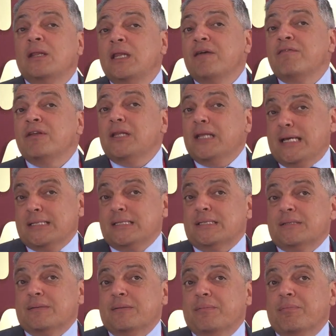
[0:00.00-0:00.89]

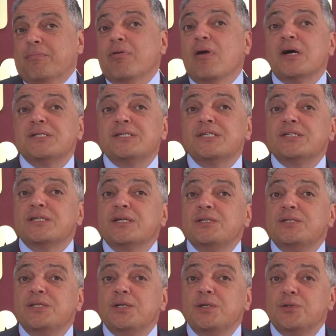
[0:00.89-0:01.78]
Nevertheless, prices
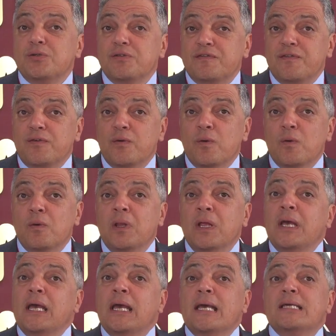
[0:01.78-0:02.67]
continue to
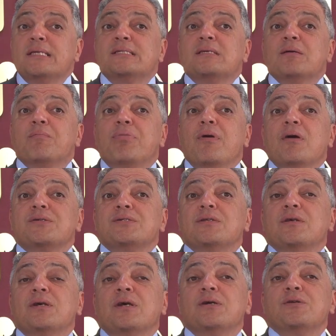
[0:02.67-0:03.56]
fall in some
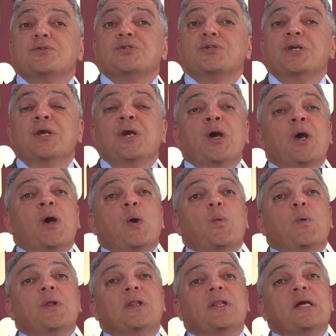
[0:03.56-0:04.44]
parts of the country,
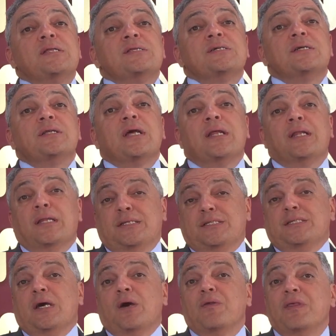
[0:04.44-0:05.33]
with London and
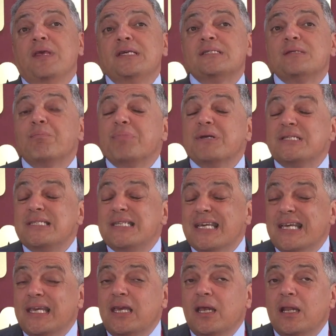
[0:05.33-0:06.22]
the South East in
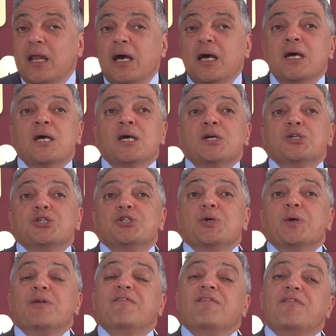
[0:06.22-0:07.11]
particular
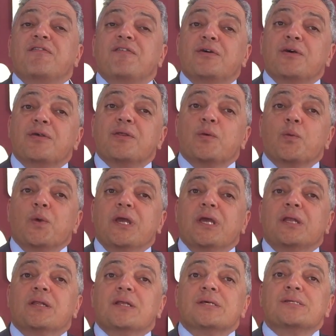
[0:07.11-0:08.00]
showing further
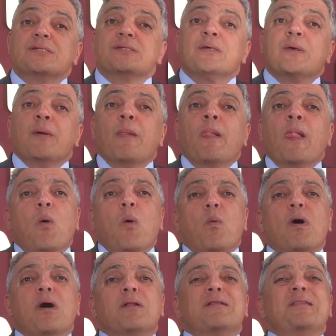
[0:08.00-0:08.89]
weakness.
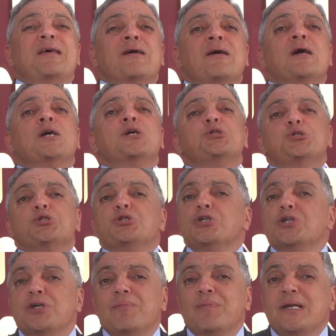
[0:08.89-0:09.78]
While
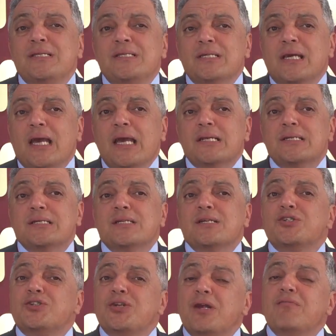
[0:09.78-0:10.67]
near-term
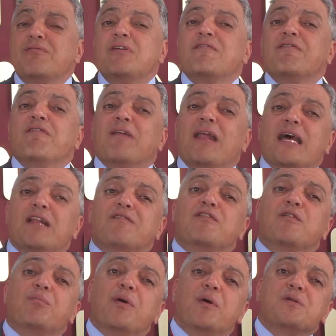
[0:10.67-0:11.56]
indicators are generally
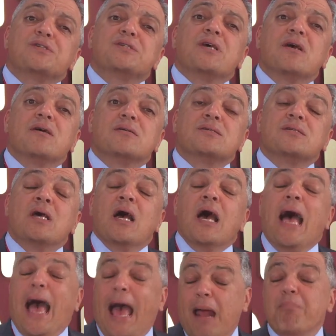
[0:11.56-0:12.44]
flat for both sales
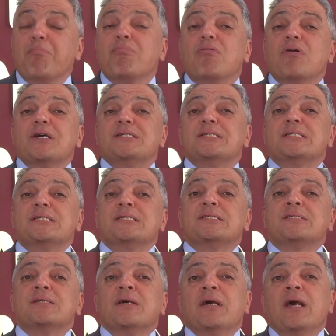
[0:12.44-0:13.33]
and
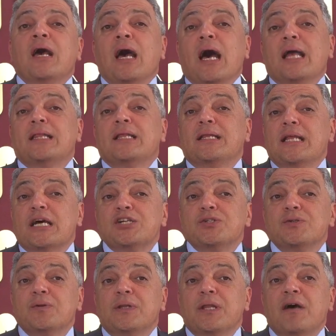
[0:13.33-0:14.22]
prices at the
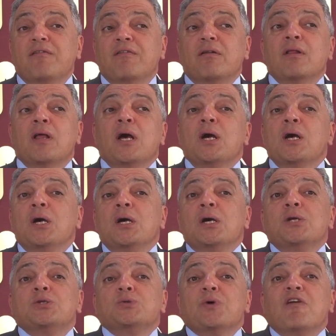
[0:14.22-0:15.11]
national level,
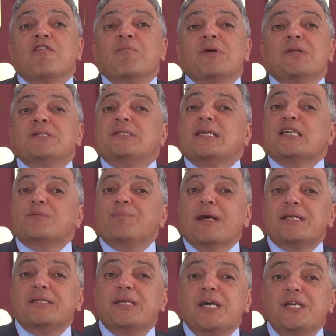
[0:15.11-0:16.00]
12 months
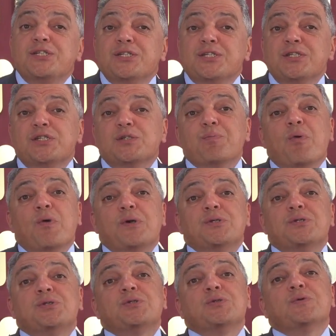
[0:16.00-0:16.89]
expectations
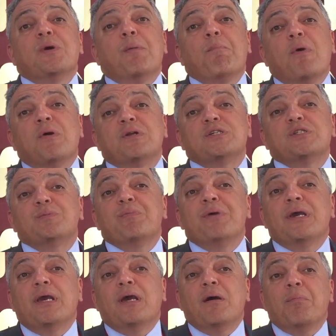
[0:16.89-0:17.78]
point to a modest
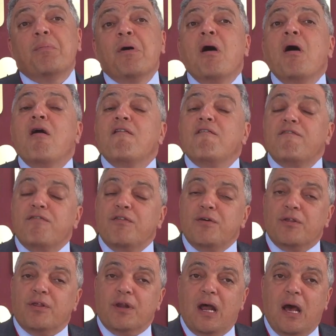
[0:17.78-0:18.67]
pickup
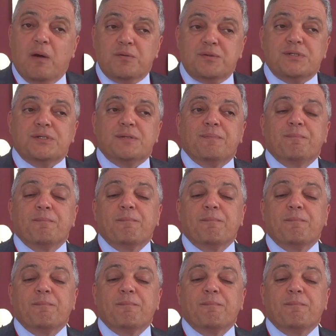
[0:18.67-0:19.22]
further out.